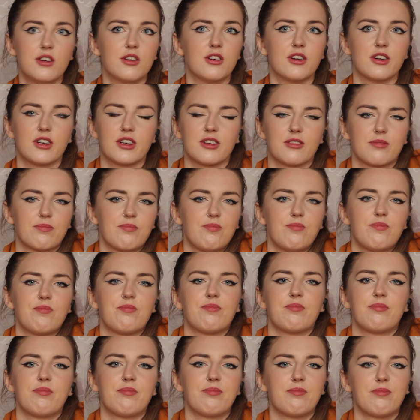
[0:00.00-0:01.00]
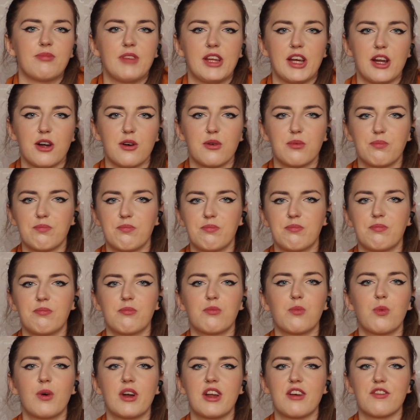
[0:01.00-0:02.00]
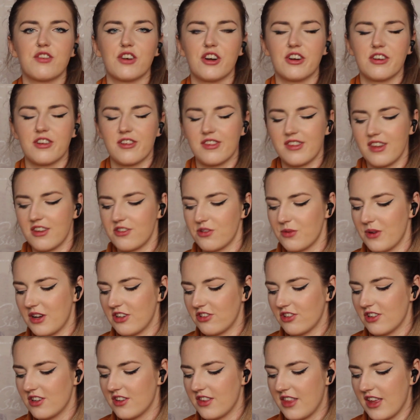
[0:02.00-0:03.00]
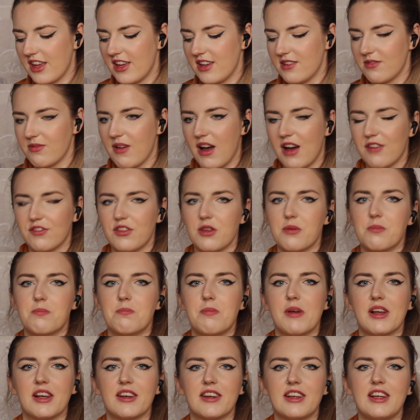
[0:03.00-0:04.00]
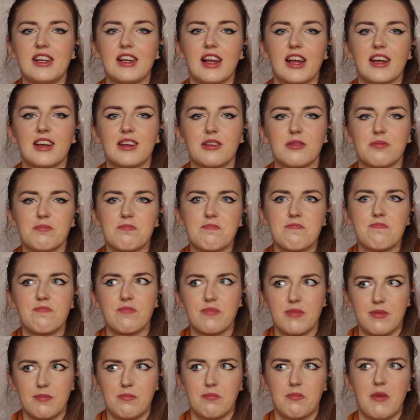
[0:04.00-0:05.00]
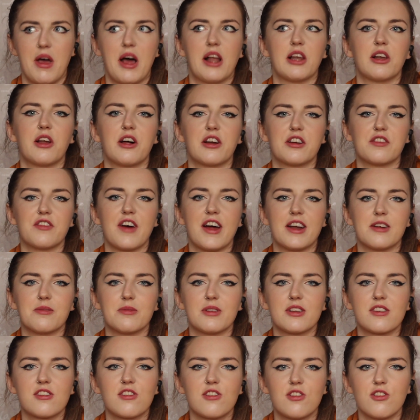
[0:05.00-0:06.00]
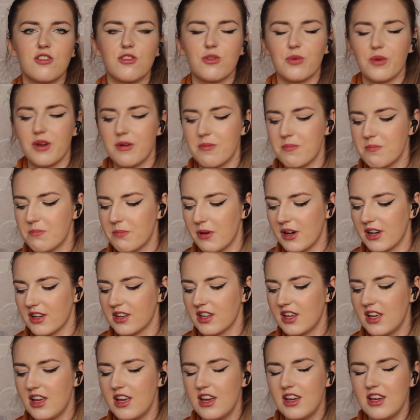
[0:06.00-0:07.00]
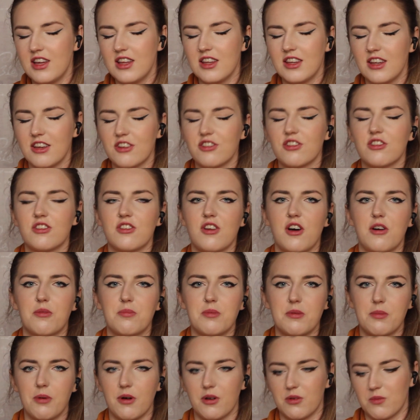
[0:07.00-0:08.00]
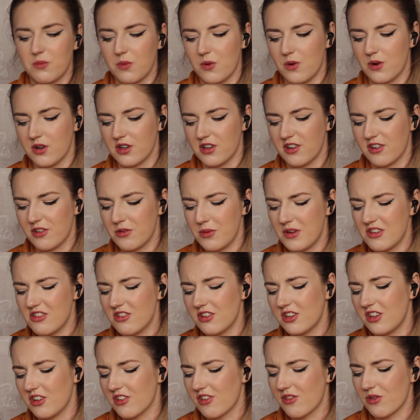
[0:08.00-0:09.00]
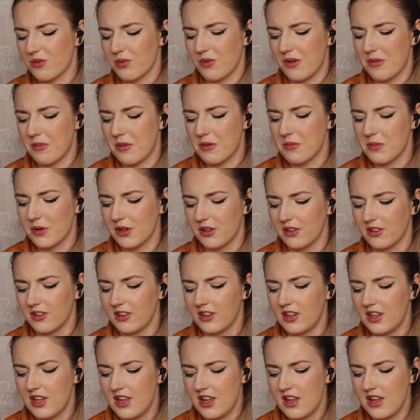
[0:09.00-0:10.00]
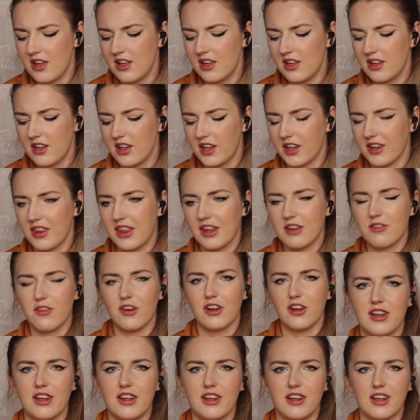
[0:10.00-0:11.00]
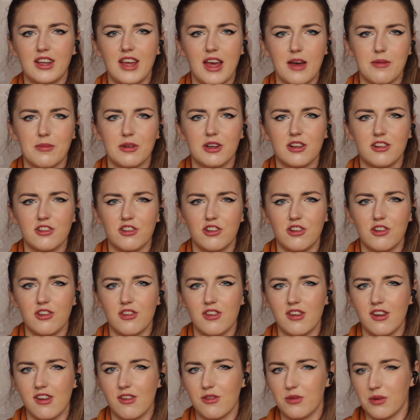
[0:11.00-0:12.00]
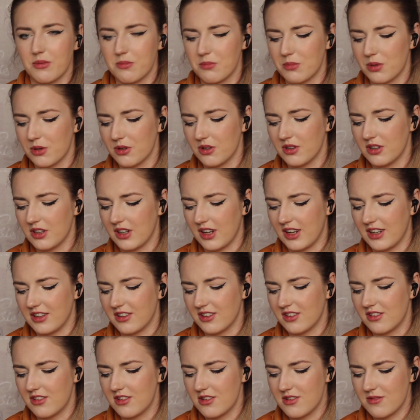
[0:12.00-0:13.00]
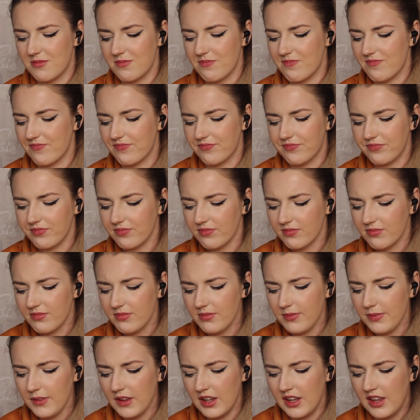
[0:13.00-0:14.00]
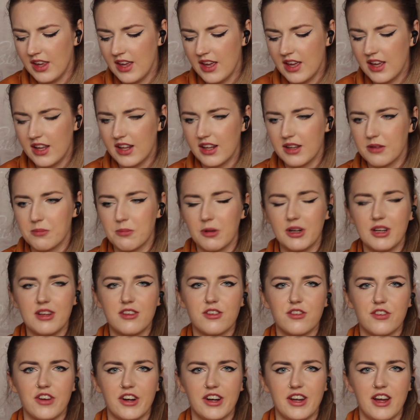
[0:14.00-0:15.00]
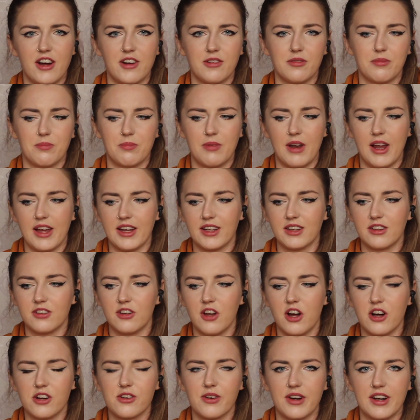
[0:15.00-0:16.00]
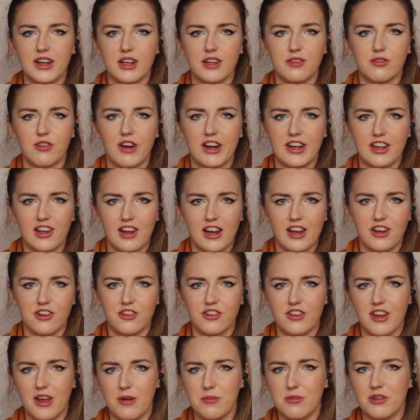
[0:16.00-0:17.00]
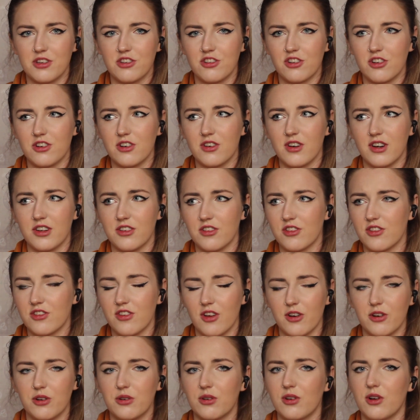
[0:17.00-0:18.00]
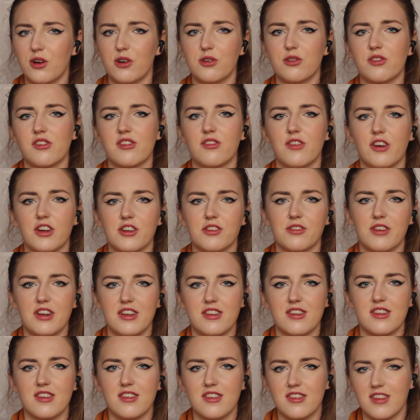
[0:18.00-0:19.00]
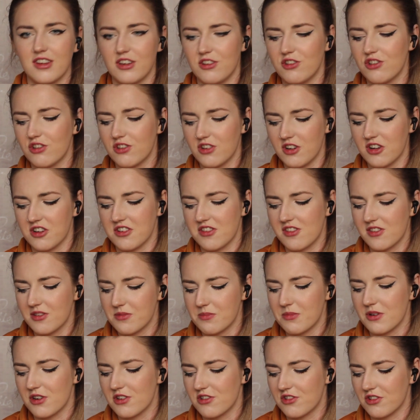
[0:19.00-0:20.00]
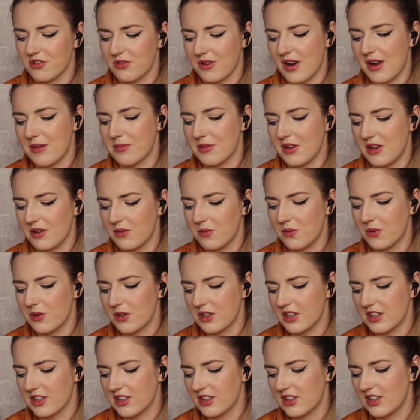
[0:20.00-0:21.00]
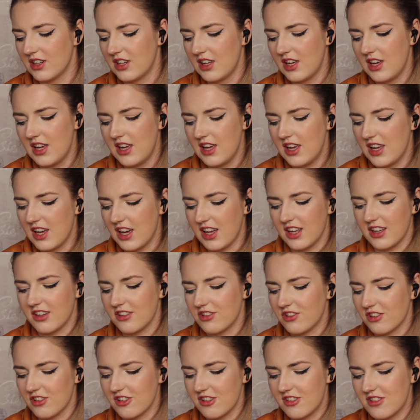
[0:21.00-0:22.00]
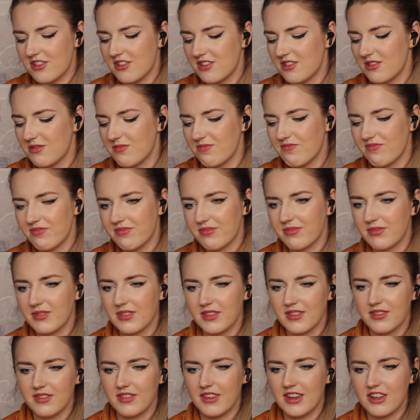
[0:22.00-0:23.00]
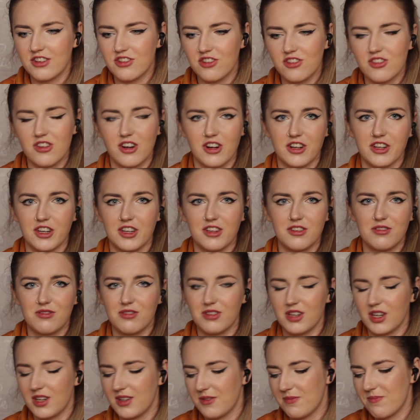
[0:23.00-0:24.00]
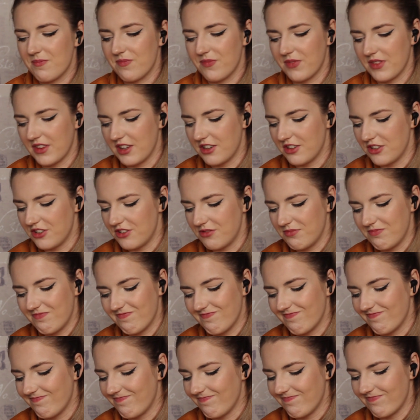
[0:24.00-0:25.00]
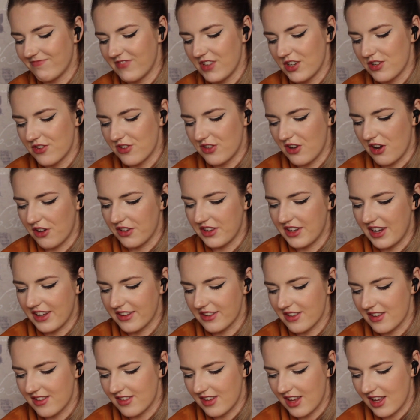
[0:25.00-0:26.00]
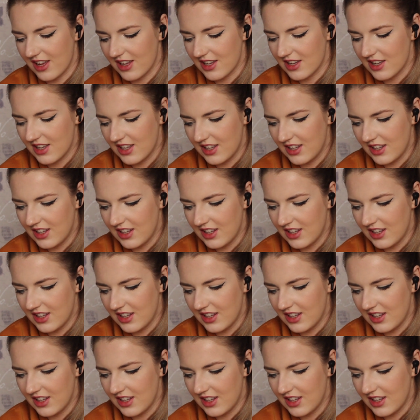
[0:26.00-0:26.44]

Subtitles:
or you know, whatever other situation. They have the ability, like a lot of animals, to swim, but they should not be put in water, especially when you use a swimming pool. I think the chemicals used in the swimming pool, and bunnies are very like not great at regulating their temperature, and there's a whole host of other reasons that you should not submerge your rabbit in water. And it's just not good. There's nothing else to say.